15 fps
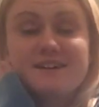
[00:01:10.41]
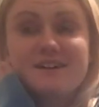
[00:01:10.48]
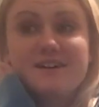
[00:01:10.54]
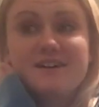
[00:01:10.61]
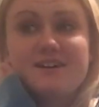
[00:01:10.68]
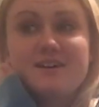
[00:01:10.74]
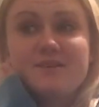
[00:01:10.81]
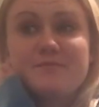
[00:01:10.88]

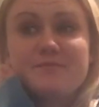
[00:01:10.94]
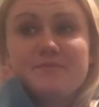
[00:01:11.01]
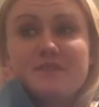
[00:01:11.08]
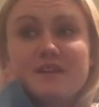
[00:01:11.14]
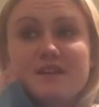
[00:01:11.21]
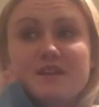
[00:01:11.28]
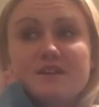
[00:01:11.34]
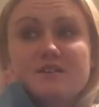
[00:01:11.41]
Um,
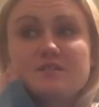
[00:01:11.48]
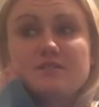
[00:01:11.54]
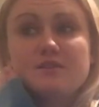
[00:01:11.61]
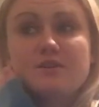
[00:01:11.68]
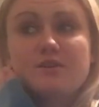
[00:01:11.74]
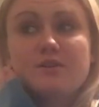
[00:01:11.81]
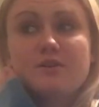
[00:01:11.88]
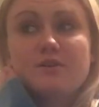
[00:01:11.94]

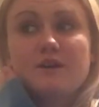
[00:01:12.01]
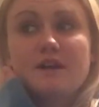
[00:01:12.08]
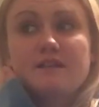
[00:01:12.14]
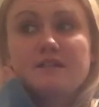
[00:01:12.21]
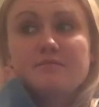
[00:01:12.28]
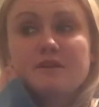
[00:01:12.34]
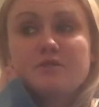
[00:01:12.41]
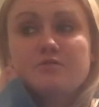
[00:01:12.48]
so I
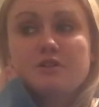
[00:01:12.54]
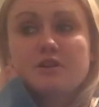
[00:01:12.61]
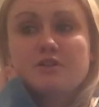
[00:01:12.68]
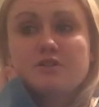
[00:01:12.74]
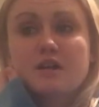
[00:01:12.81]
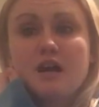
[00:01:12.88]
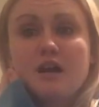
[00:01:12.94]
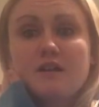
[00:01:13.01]
did my trigger
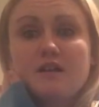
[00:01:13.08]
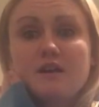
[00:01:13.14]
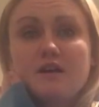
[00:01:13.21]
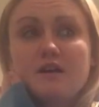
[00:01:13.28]
shot.